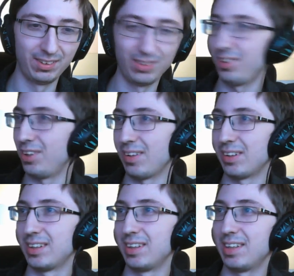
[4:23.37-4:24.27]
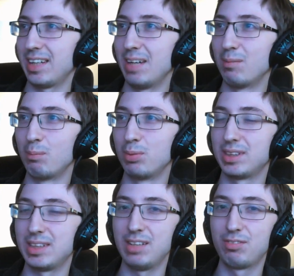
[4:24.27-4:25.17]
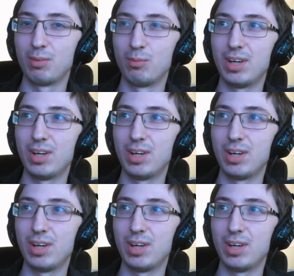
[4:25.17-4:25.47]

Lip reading: knock you out of the game and proceed from